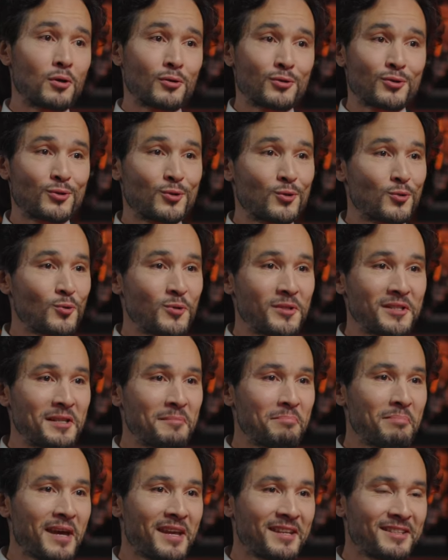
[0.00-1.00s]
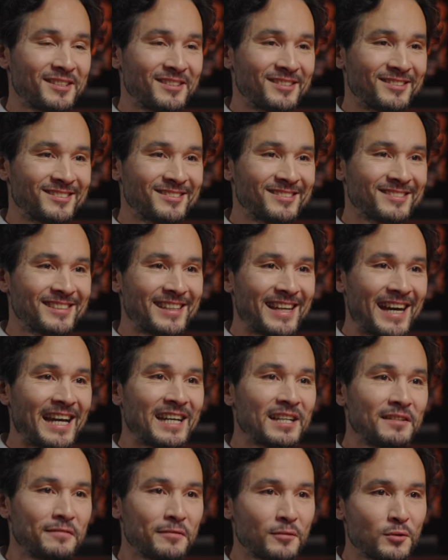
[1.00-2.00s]
was too independent. I
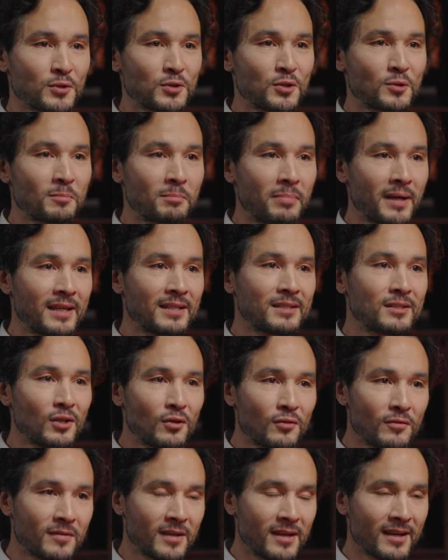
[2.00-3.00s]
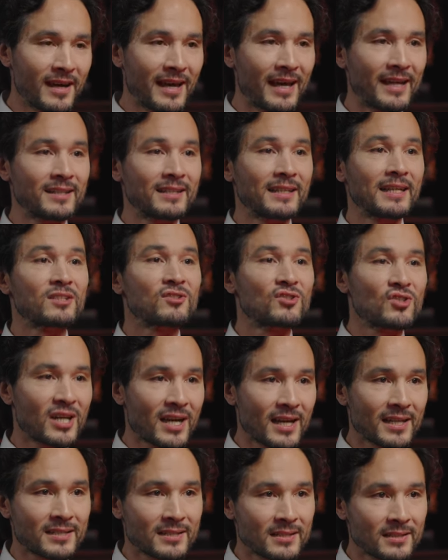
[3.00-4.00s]
refused to bend over and
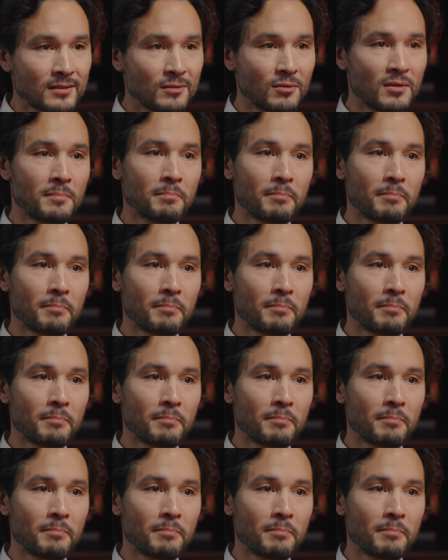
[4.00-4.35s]
adjust to the